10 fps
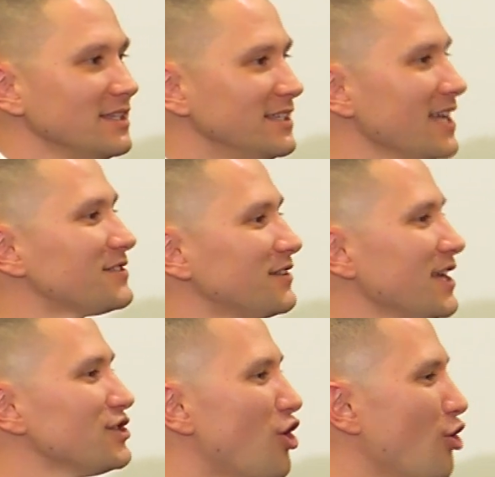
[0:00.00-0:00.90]

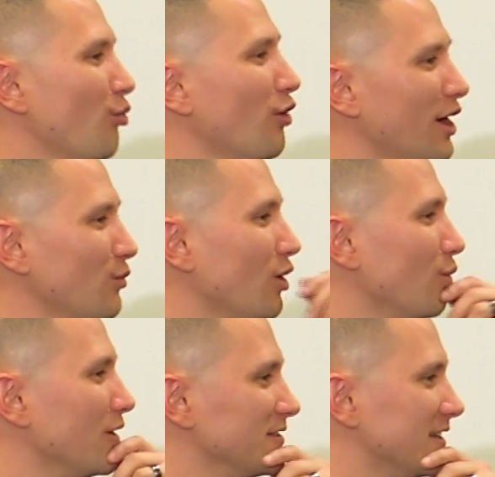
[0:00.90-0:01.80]
Yesterday's home run won't
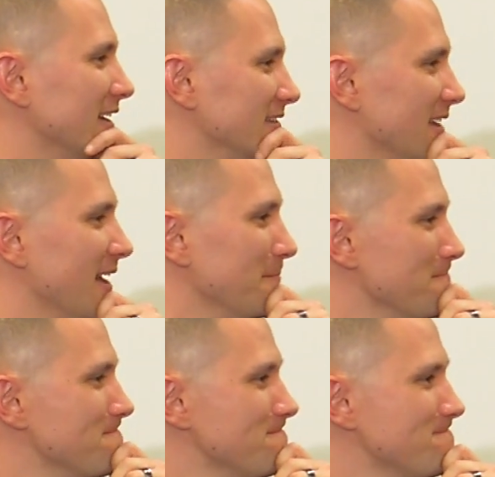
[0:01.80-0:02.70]
win today's
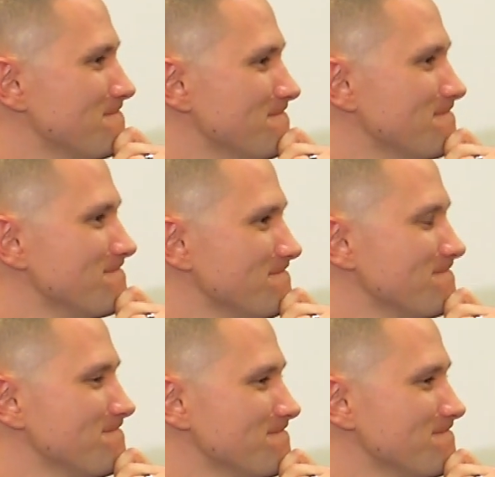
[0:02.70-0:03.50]
game.